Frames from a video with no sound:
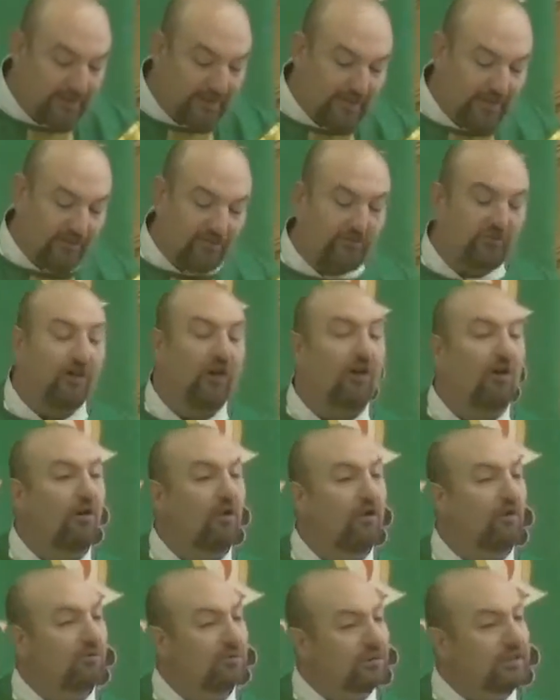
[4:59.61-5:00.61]
is a
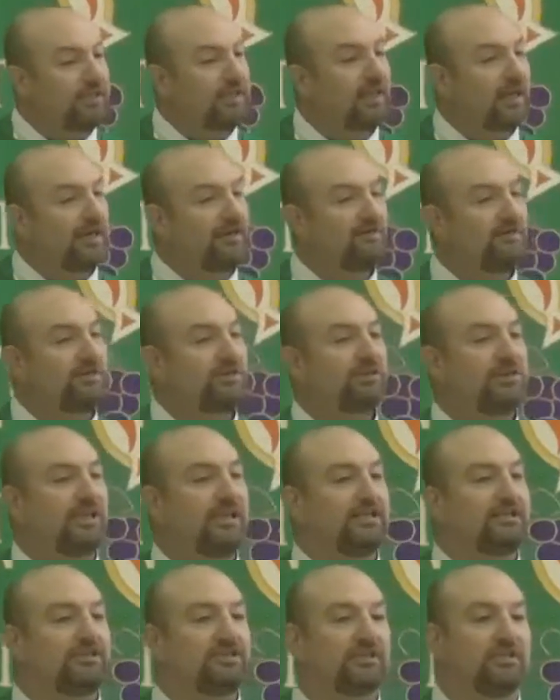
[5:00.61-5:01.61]
holy
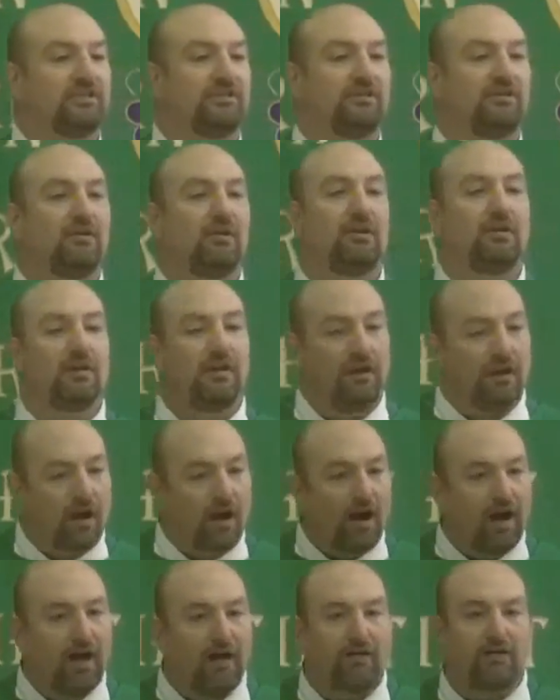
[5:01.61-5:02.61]
conversation
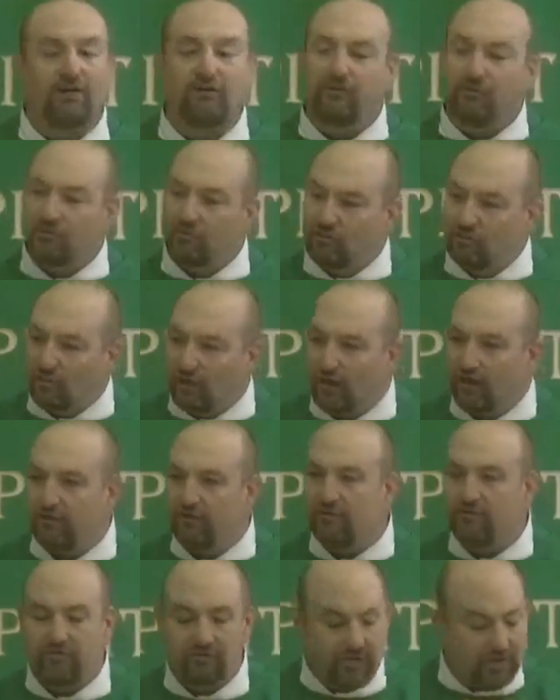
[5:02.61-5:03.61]
God
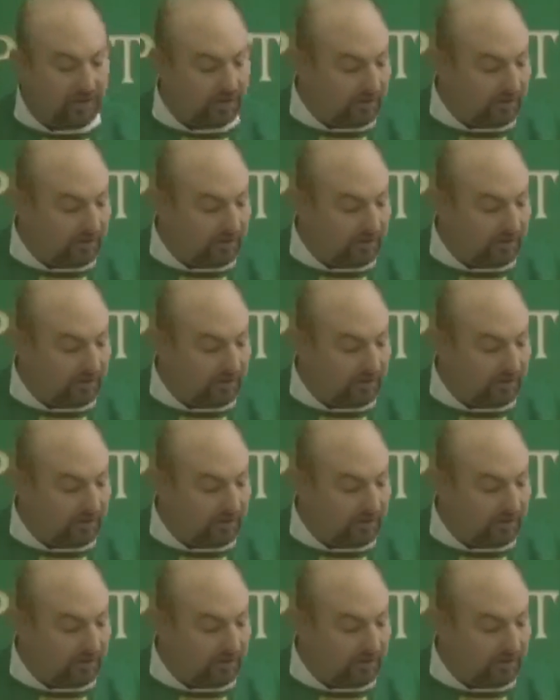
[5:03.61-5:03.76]
starts in